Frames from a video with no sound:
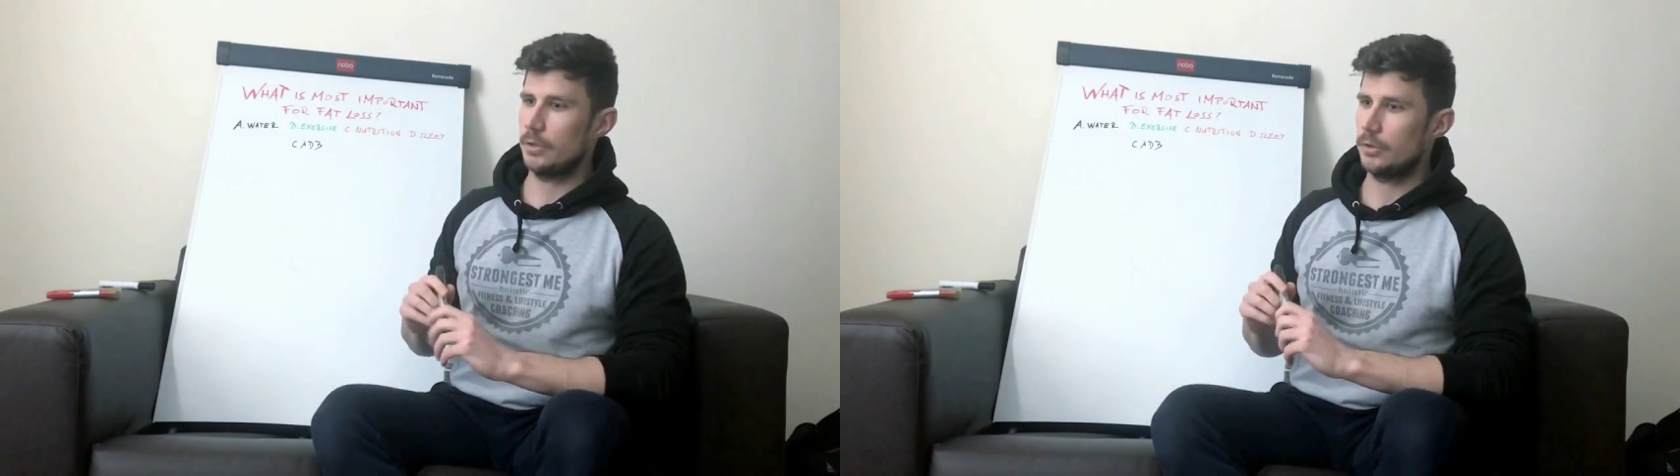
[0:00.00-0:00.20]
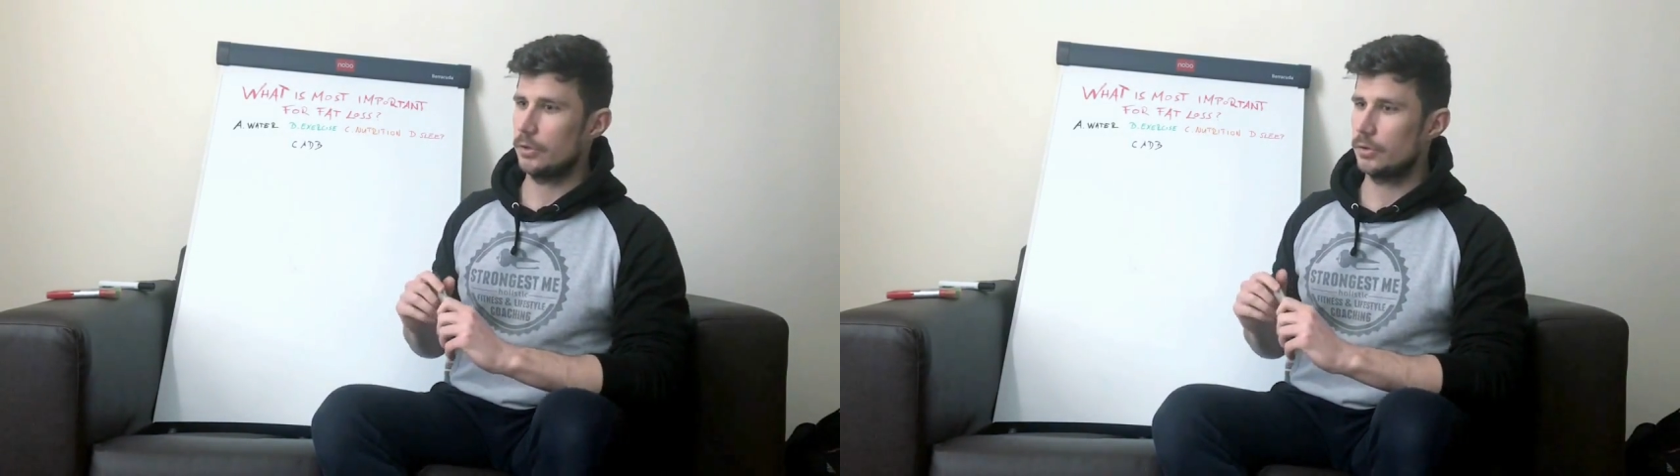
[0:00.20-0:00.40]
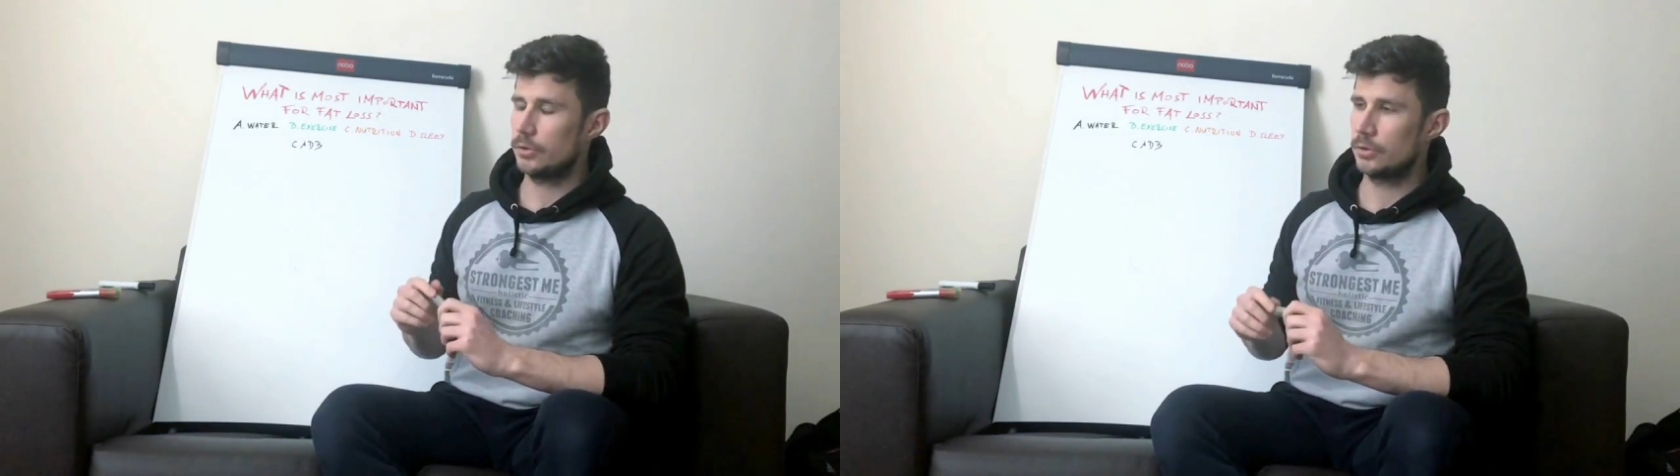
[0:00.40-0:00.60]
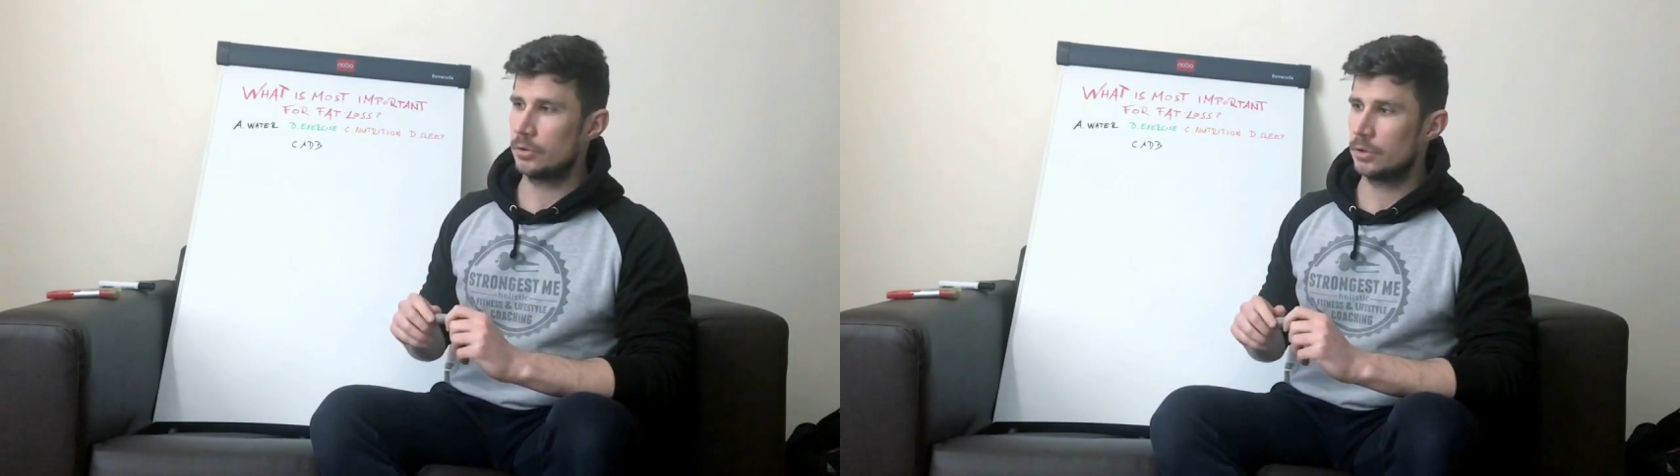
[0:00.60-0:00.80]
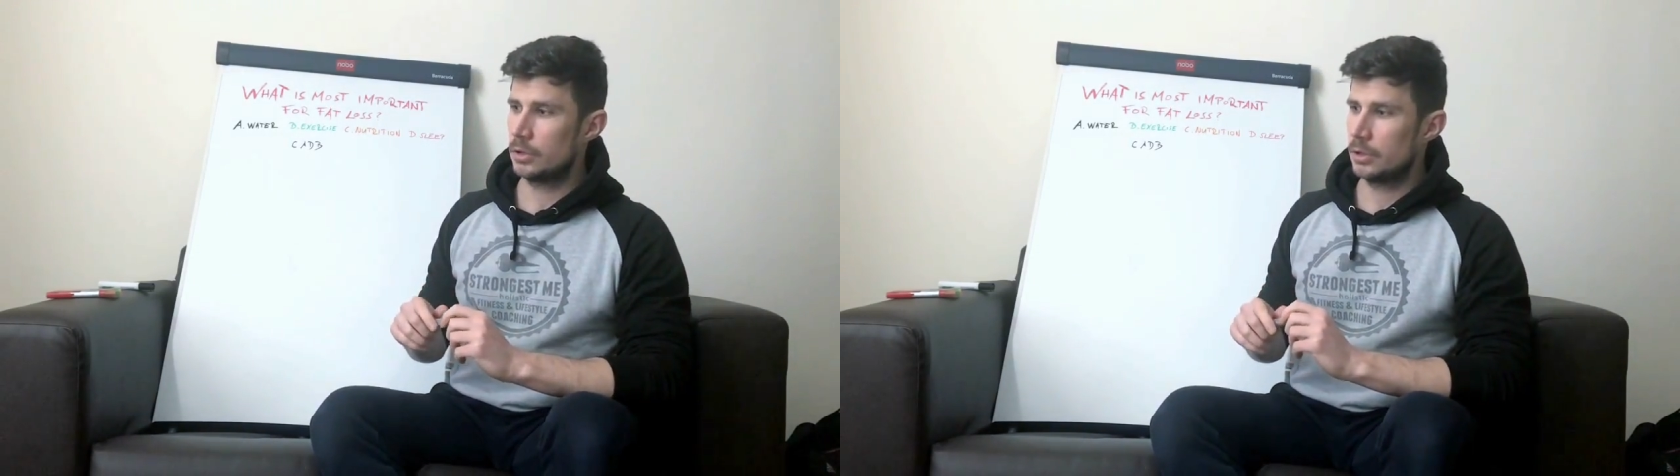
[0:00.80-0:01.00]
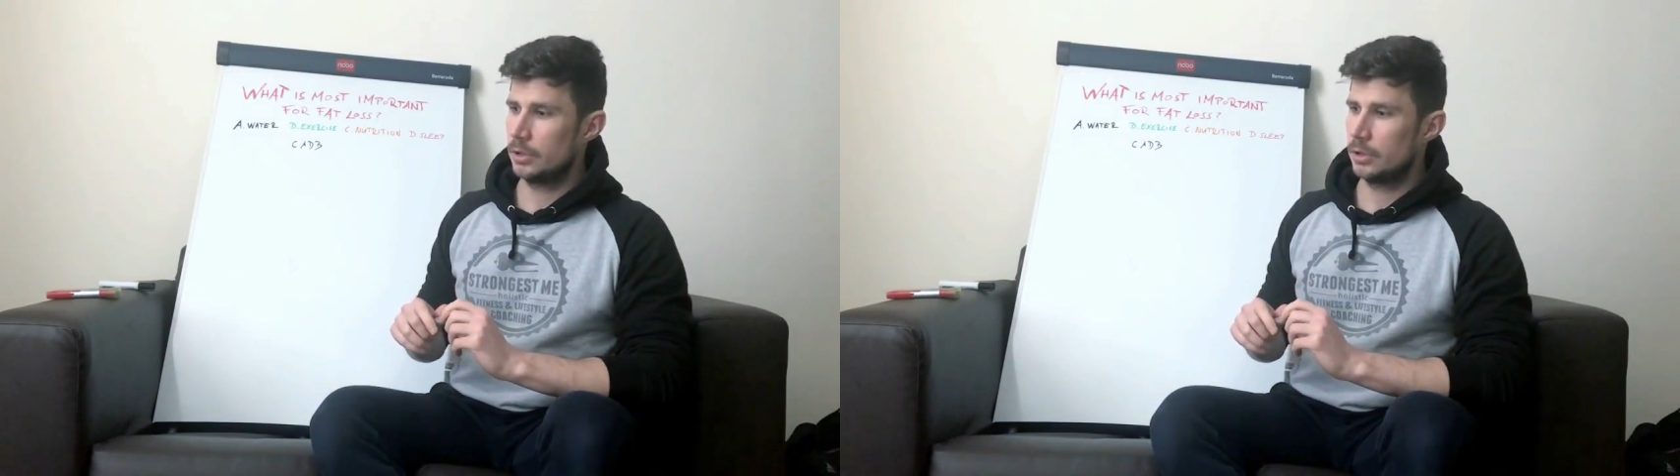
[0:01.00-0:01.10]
So